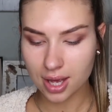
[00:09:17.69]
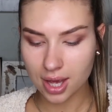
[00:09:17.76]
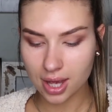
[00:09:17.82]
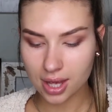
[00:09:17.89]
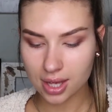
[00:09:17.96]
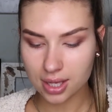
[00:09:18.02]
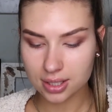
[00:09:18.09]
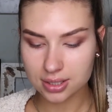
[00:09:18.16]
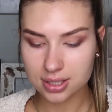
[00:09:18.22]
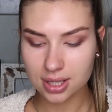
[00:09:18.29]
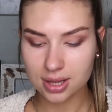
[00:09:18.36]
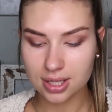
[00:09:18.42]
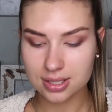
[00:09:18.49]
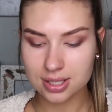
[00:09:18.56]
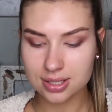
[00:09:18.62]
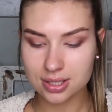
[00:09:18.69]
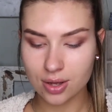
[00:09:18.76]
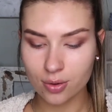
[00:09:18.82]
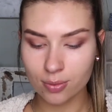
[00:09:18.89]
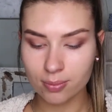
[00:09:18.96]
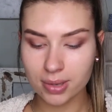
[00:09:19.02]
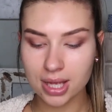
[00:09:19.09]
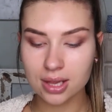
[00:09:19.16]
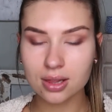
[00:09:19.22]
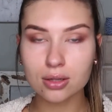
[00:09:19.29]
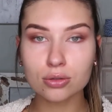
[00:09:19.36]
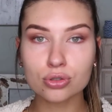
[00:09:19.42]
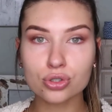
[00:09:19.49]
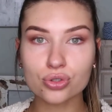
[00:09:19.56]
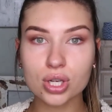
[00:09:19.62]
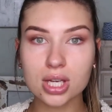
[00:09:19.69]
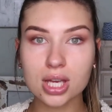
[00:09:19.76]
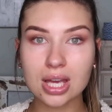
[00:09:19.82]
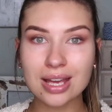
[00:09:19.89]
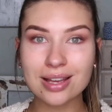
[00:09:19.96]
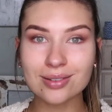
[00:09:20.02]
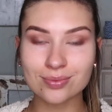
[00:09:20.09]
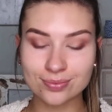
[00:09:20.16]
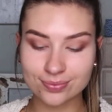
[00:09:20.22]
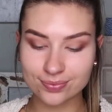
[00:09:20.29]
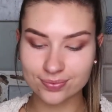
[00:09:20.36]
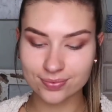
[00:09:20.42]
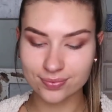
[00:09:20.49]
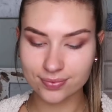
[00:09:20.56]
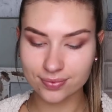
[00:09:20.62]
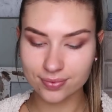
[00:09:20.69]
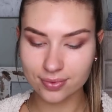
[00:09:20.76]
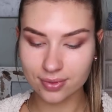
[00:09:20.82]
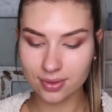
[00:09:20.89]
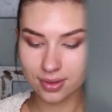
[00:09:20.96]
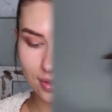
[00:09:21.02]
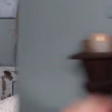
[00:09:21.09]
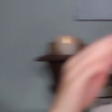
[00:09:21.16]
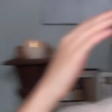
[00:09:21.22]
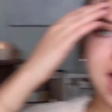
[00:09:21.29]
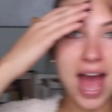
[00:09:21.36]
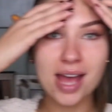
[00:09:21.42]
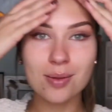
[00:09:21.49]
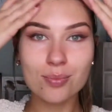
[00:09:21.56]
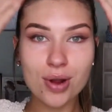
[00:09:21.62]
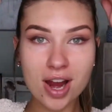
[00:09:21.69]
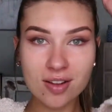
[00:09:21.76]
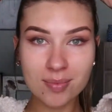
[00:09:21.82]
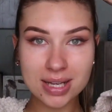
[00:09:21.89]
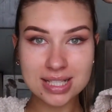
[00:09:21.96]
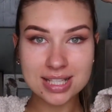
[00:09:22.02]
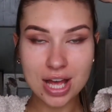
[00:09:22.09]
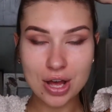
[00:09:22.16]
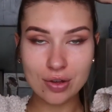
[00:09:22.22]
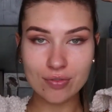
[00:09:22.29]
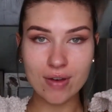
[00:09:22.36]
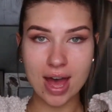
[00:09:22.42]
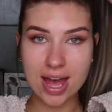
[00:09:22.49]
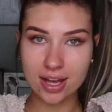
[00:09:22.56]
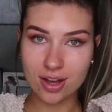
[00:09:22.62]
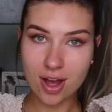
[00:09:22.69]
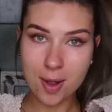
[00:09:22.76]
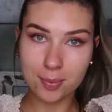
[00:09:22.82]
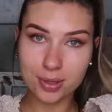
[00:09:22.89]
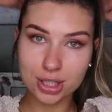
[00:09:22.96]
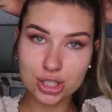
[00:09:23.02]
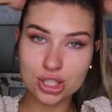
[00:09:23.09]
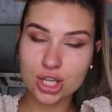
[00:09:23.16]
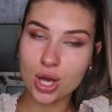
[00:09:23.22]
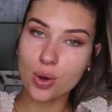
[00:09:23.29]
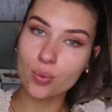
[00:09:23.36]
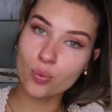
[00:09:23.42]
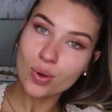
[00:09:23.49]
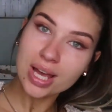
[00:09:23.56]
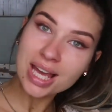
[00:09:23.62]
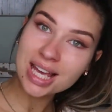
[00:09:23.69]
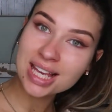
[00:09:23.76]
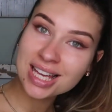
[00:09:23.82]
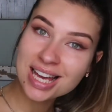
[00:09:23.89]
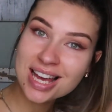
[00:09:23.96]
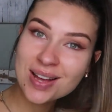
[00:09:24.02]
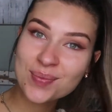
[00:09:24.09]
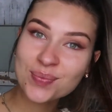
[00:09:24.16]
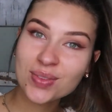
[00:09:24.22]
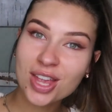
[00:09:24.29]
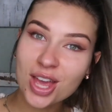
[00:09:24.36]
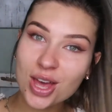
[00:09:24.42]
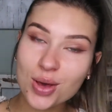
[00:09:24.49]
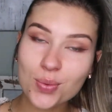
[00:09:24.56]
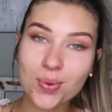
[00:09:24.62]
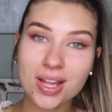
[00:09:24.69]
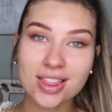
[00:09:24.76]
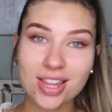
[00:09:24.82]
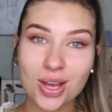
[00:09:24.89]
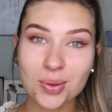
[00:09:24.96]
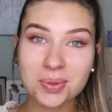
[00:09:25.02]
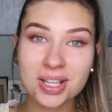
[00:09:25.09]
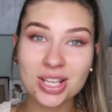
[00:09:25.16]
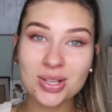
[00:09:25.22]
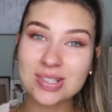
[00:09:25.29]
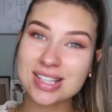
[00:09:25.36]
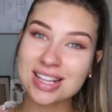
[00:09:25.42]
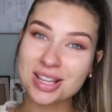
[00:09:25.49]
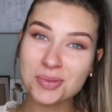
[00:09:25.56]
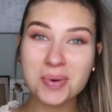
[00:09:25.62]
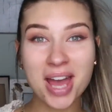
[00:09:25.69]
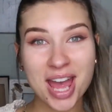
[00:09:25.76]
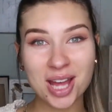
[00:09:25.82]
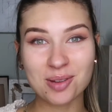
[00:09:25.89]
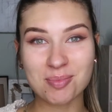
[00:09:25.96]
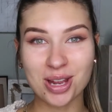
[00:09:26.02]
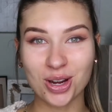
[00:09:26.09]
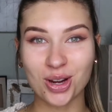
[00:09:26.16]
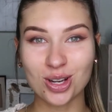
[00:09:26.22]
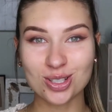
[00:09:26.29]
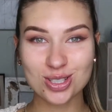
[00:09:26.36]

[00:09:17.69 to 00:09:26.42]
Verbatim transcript: And this is going to be a little tricky. I am proud of myself. I accomplished a wing with only using a little hand mirror.